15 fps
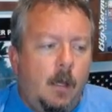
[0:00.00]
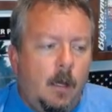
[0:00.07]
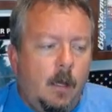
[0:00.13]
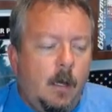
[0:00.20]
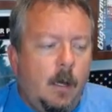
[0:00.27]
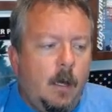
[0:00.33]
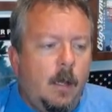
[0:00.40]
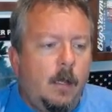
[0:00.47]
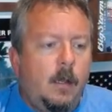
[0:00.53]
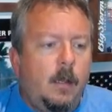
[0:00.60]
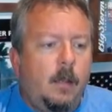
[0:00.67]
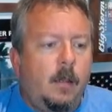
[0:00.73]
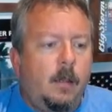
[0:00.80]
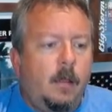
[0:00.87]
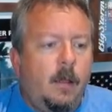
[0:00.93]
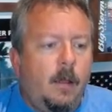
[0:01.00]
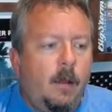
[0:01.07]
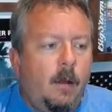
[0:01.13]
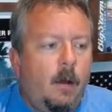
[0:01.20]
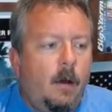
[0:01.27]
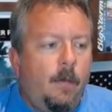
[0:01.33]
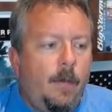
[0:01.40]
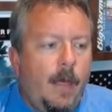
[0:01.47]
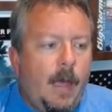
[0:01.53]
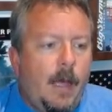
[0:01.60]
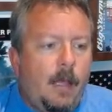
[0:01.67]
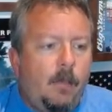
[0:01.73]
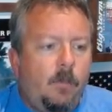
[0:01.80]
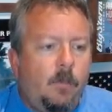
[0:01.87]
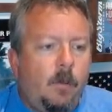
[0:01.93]
on
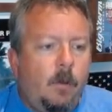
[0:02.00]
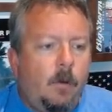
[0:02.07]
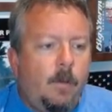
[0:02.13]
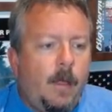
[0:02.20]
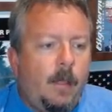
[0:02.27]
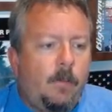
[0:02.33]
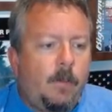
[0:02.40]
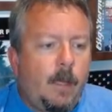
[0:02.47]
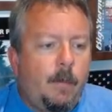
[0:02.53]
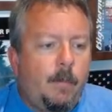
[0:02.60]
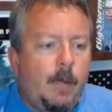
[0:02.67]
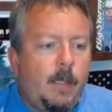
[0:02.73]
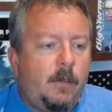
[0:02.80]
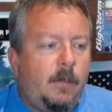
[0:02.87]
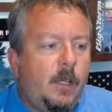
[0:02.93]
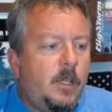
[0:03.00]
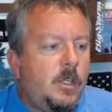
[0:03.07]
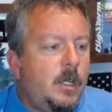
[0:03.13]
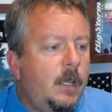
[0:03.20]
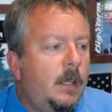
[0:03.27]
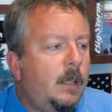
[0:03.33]
that. So that's got my attention.